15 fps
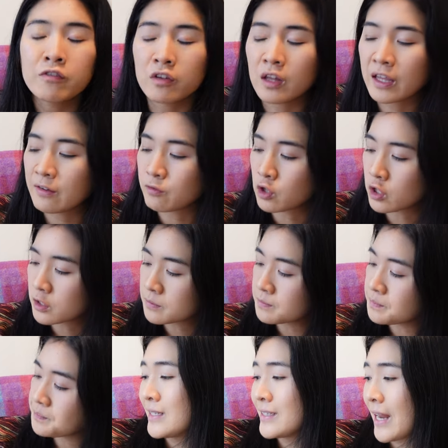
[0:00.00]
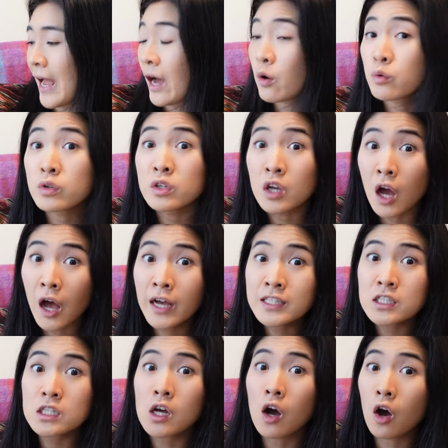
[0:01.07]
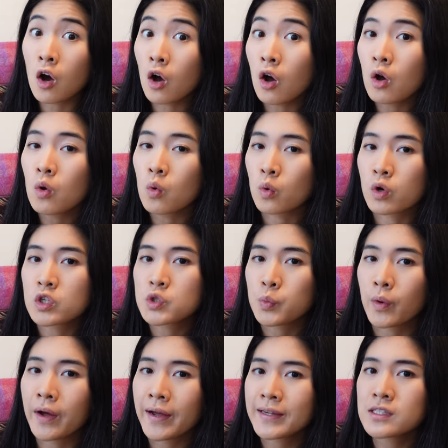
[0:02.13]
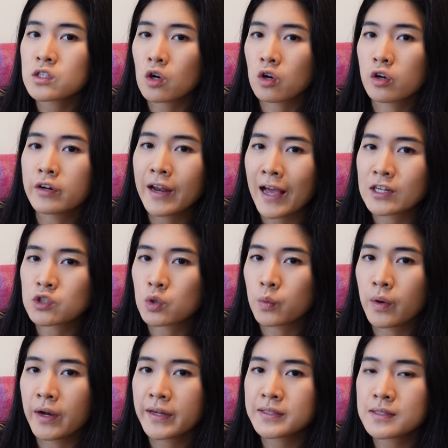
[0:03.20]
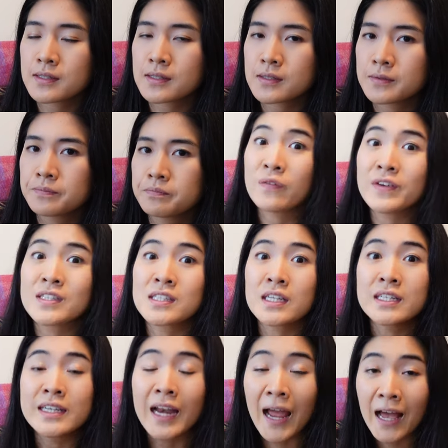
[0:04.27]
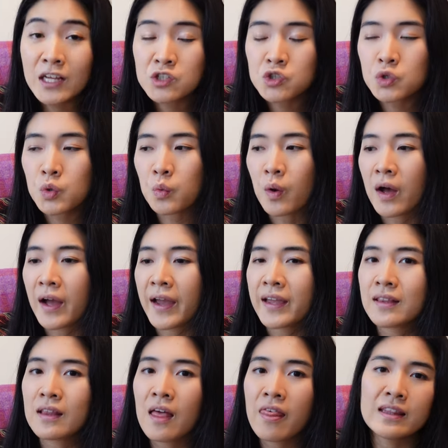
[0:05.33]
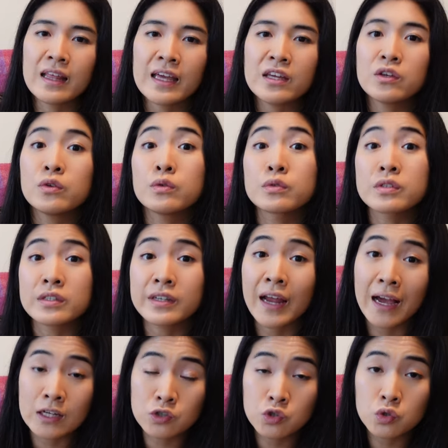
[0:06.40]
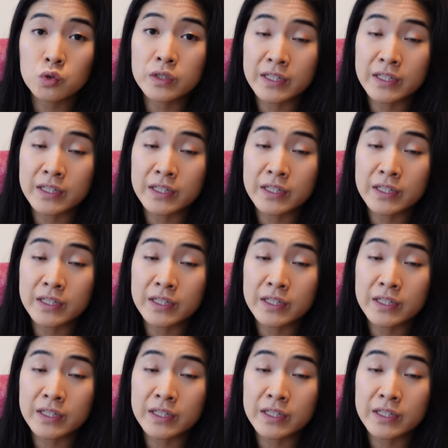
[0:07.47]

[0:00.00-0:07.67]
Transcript: flavor. Now, not all orange wines are natural wines. If it's a natural wine, they use natural